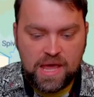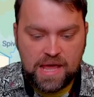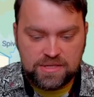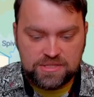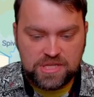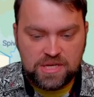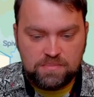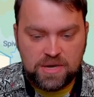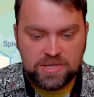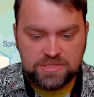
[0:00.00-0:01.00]
and day
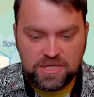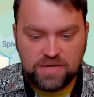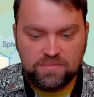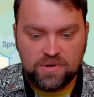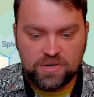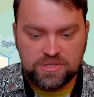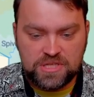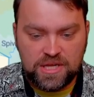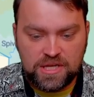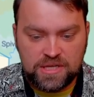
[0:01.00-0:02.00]
by day we are
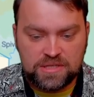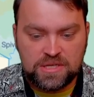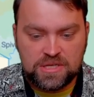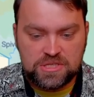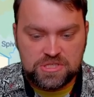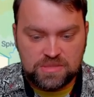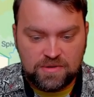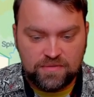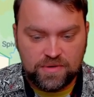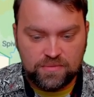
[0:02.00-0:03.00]
taking some
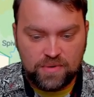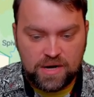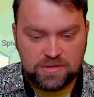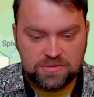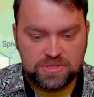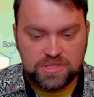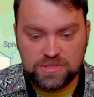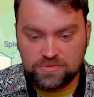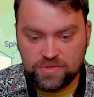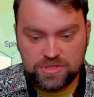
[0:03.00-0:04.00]
of the ground
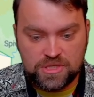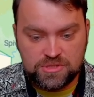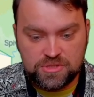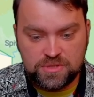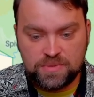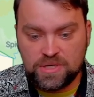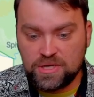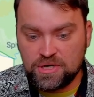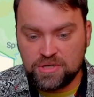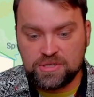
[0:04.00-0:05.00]
in Ritkadub
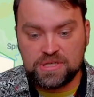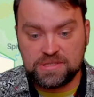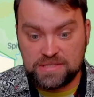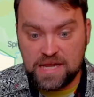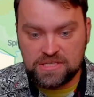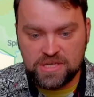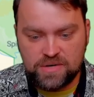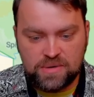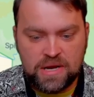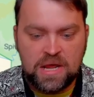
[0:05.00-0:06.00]
here in that
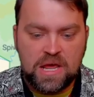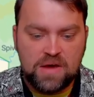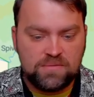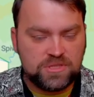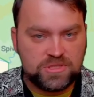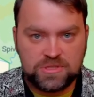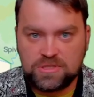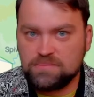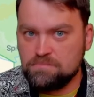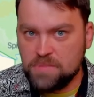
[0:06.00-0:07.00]
area. We
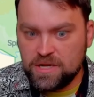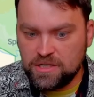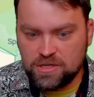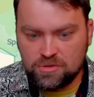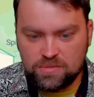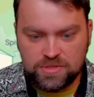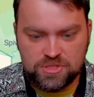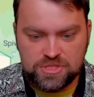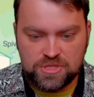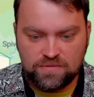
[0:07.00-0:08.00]
took many
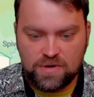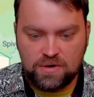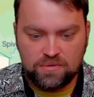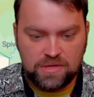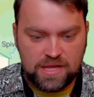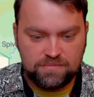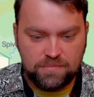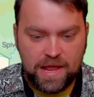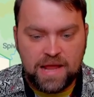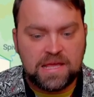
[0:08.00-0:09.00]
kilometers of our land
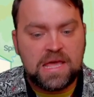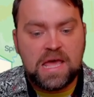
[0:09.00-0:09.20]
back.